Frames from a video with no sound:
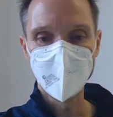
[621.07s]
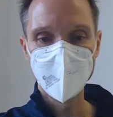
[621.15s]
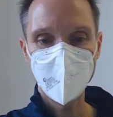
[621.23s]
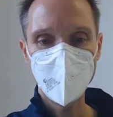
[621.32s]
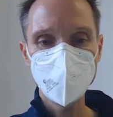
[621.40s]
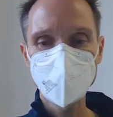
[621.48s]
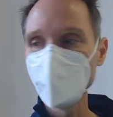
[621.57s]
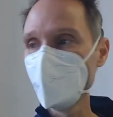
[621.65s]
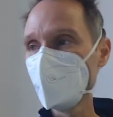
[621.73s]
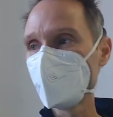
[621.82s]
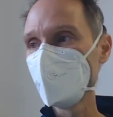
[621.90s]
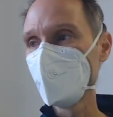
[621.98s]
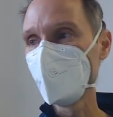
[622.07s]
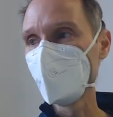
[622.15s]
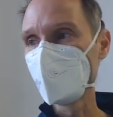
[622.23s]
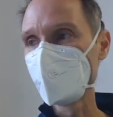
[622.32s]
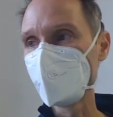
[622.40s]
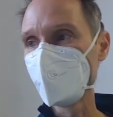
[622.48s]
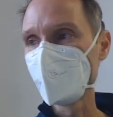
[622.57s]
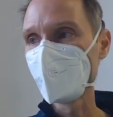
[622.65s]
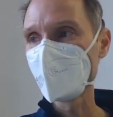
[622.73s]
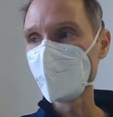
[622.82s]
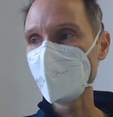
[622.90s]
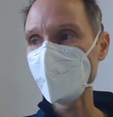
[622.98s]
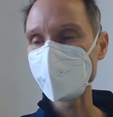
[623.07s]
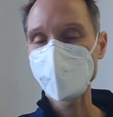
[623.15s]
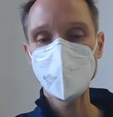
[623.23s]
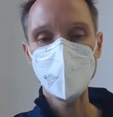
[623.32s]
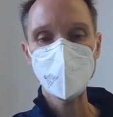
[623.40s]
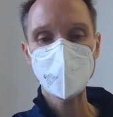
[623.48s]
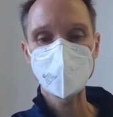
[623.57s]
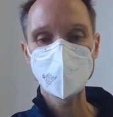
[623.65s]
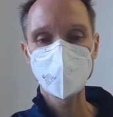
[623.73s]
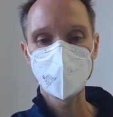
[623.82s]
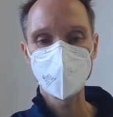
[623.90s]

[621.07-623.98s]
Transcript: I'm going to use a select.